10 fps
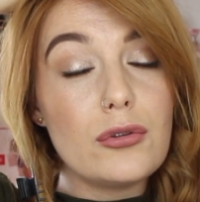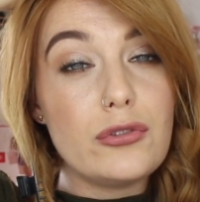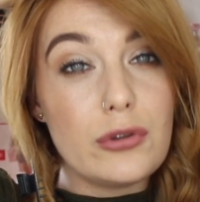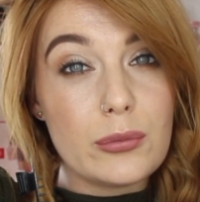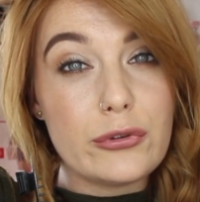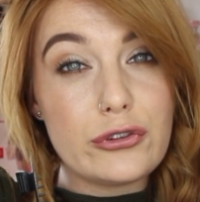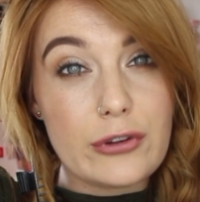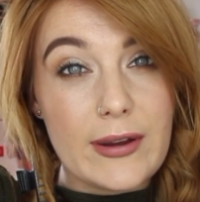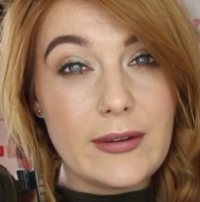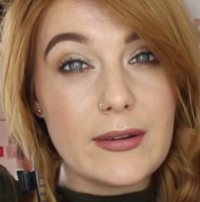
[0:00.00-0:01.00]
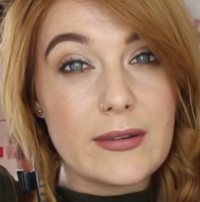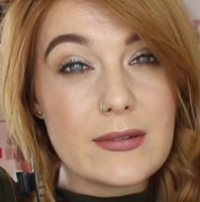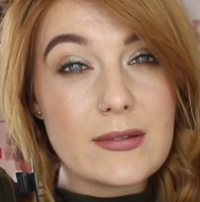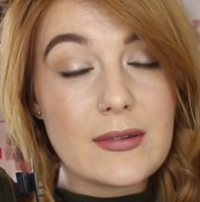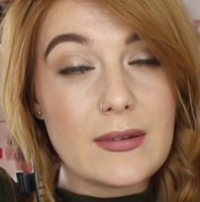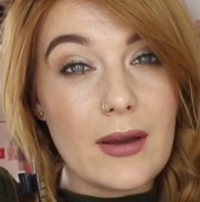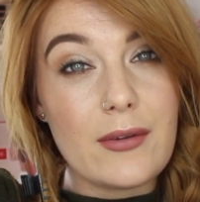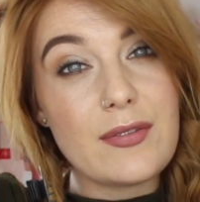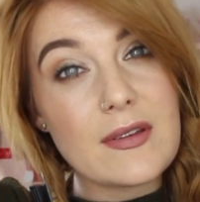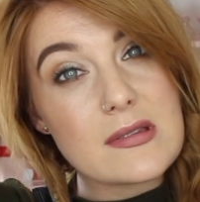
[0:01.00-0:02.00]
do it with straighteners. Now
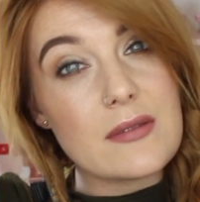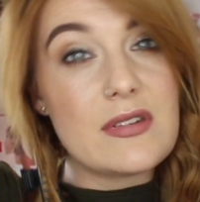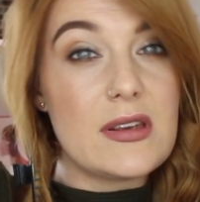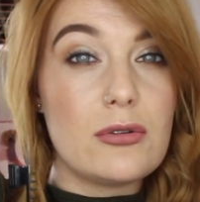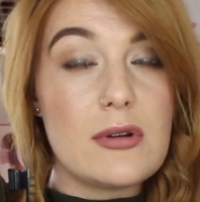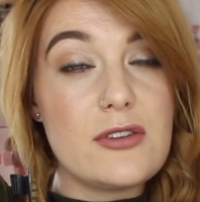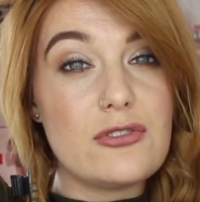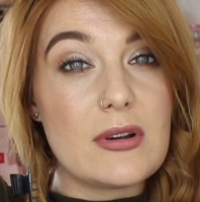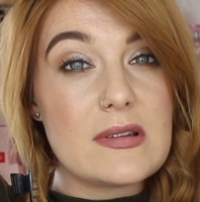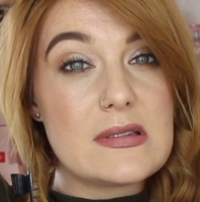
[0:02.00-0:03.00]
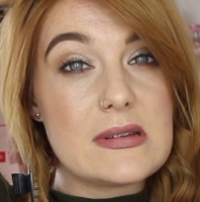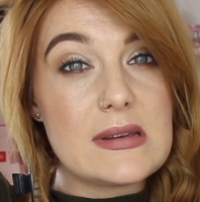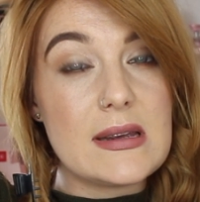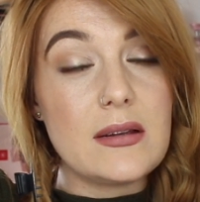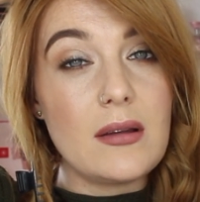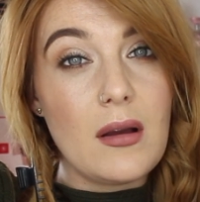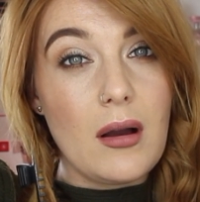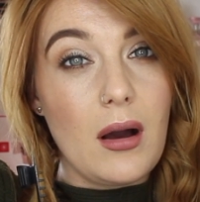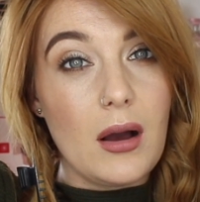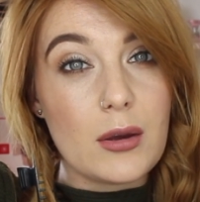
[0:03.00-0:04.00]
if that's something you're interested in,
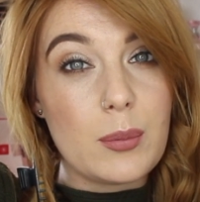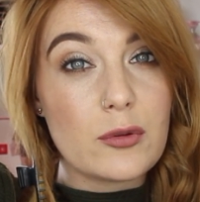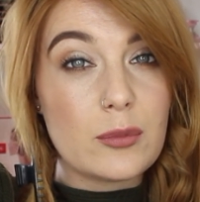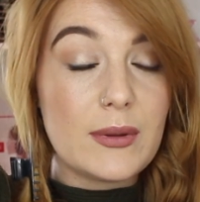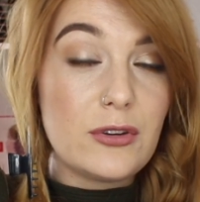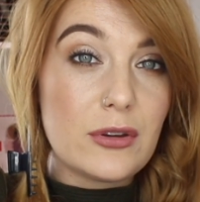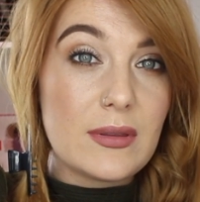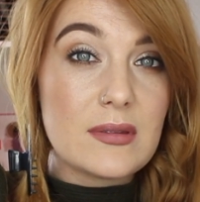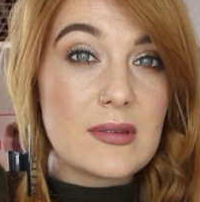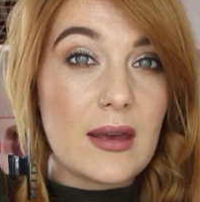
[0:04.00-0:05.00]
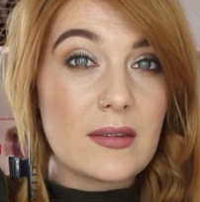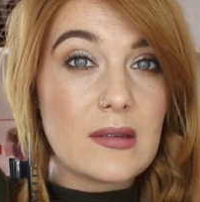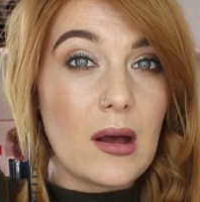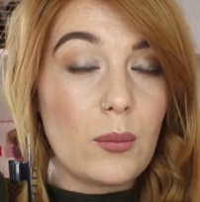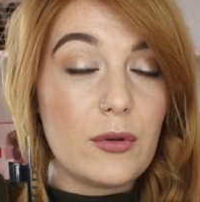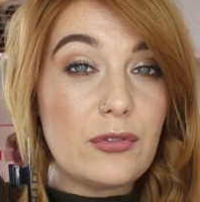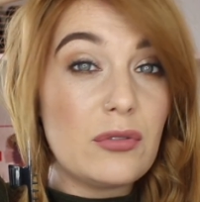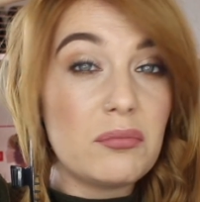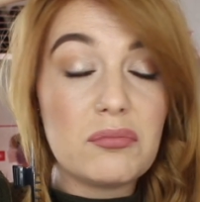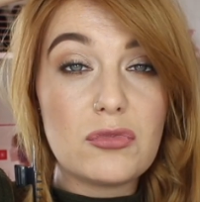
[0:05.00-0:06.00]
I could possibly do this hairstyle
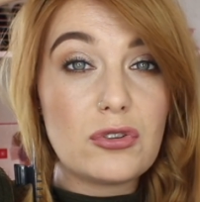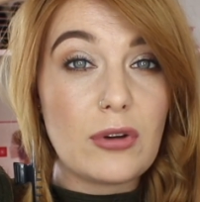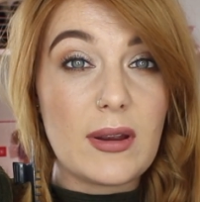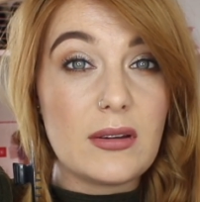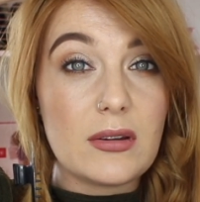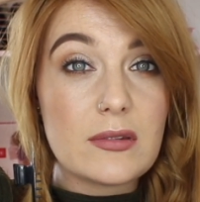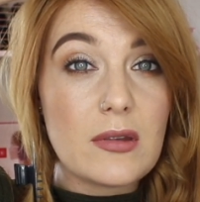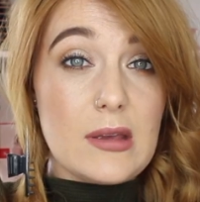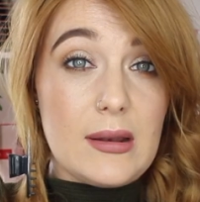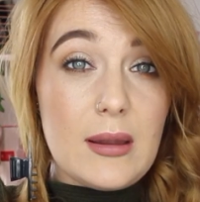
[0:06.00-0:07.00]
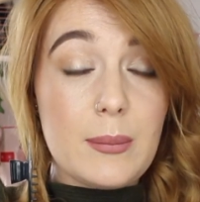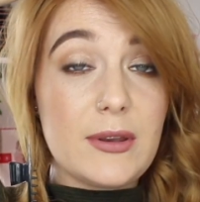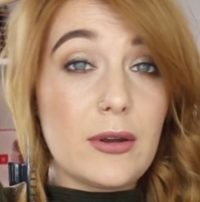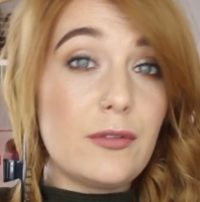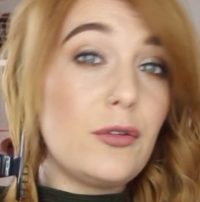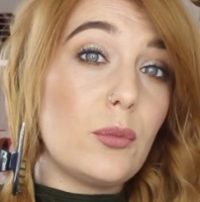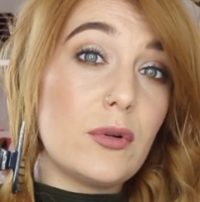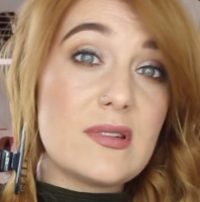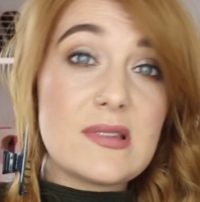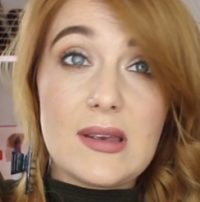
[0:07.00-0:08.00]
with straighteners. So let me know if you
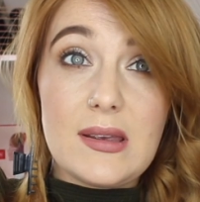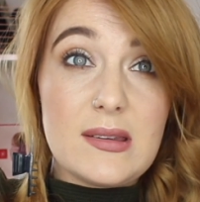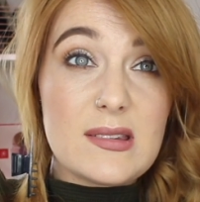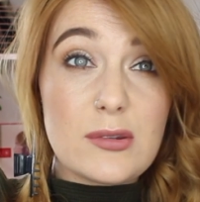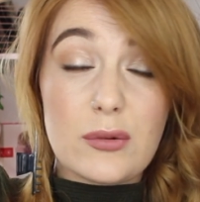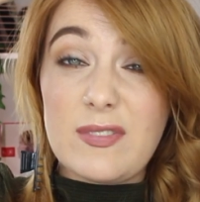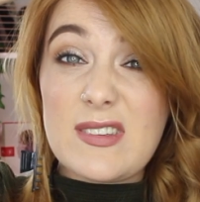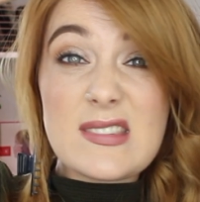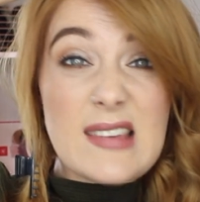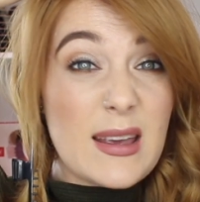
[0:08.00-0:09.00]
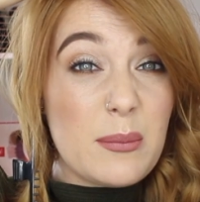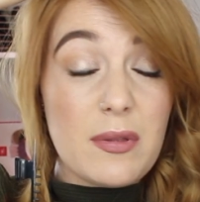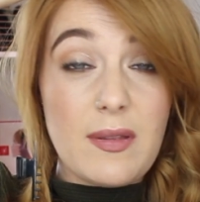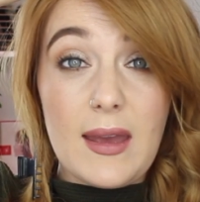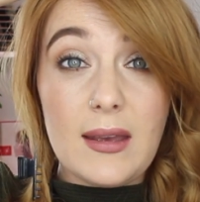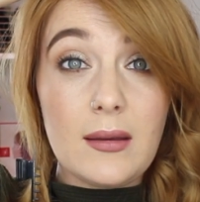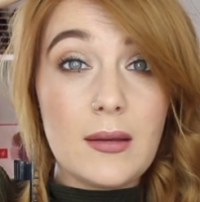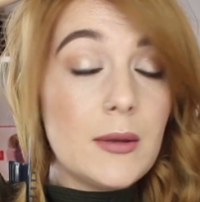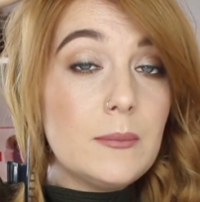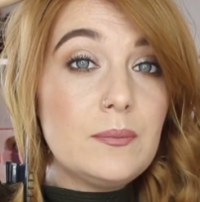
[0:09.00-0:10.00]
want to see sort of the same thing.
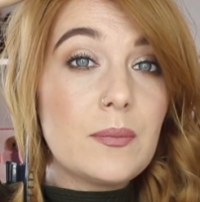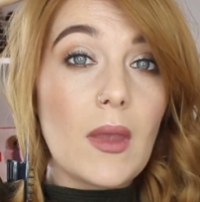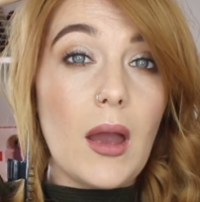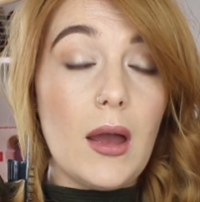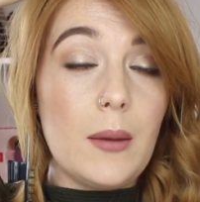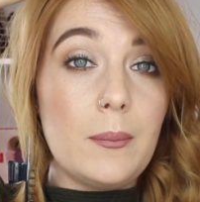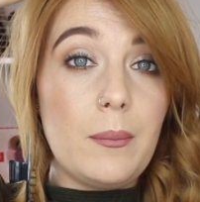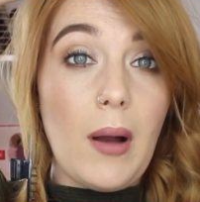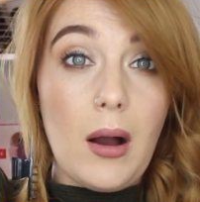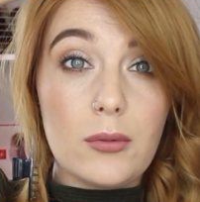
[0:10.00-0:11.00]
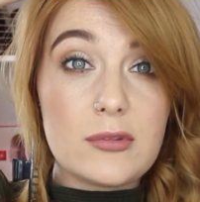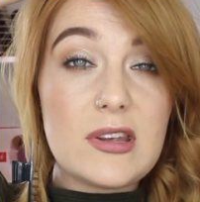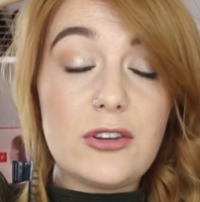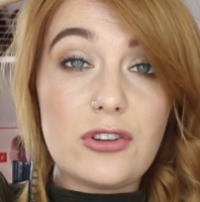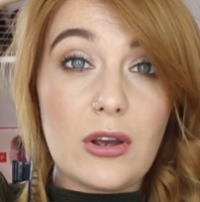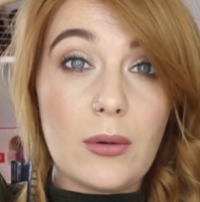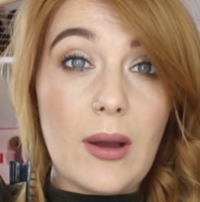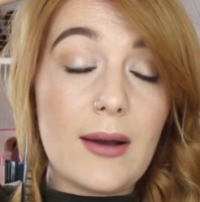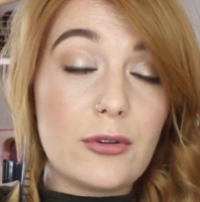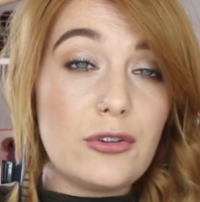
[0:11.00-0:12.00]
But I'll teach you
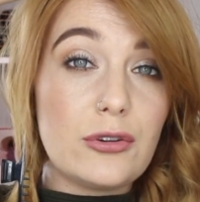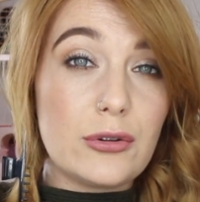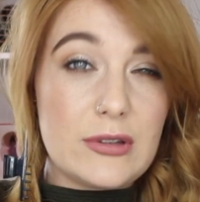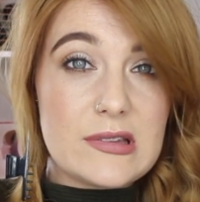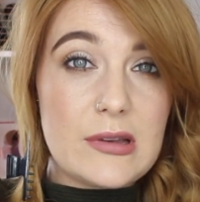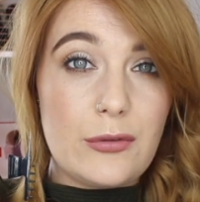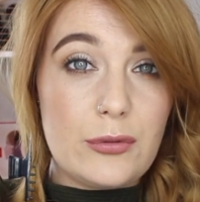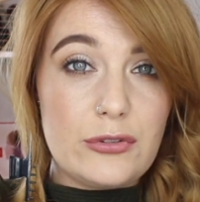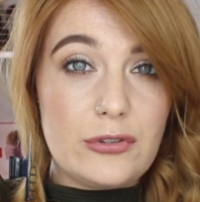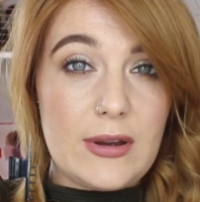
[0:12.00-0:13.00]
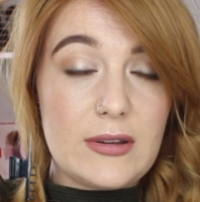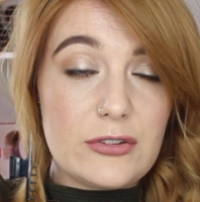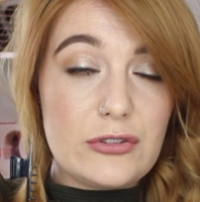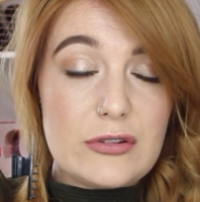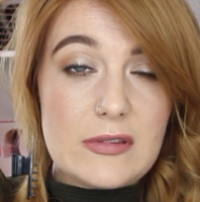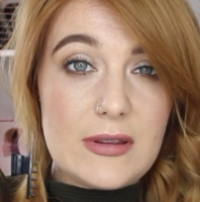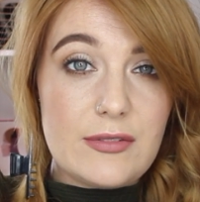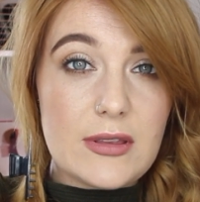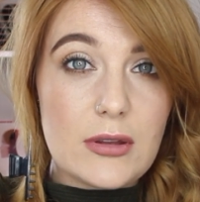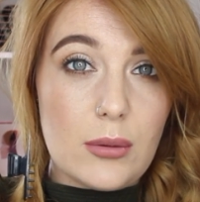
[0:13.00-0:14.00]
how to do it on yourself with straighteners. Just
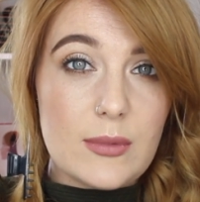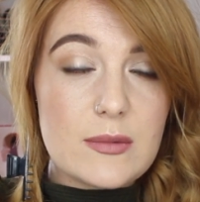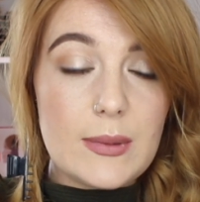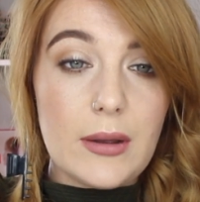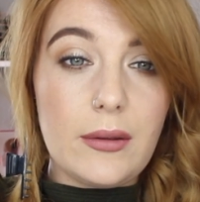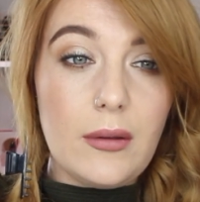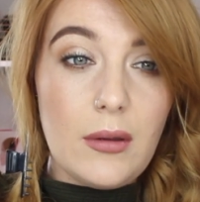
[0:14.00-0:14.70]
leave it in the comments below.